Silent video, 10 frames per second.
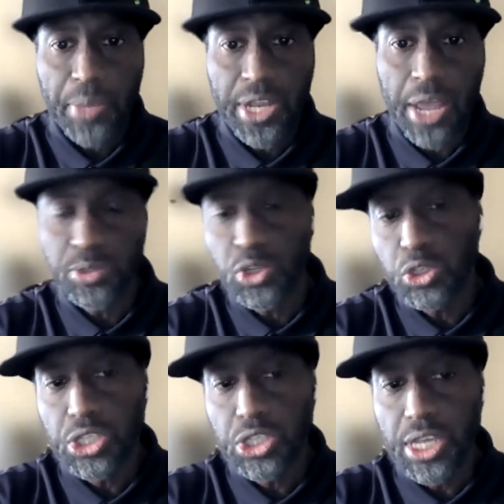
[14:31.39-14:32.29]
Being able
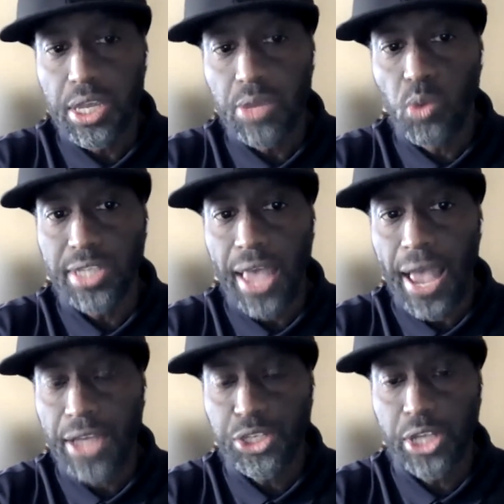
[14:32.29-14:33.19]
to see
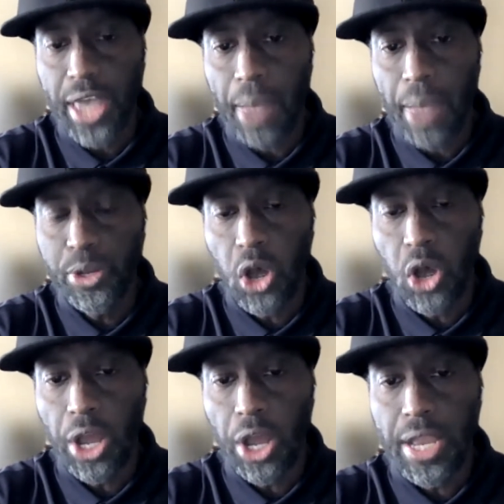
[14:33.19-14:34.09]
what's actually happened
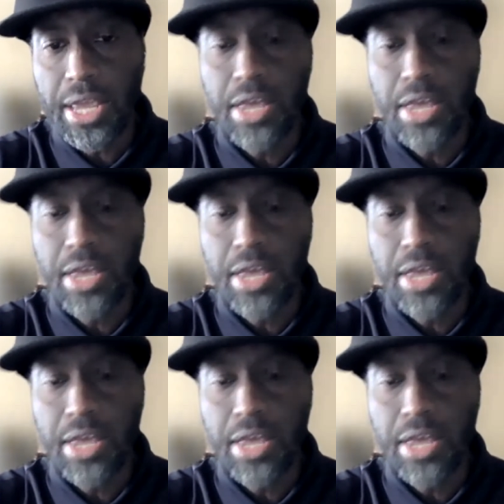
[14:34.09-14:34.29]
on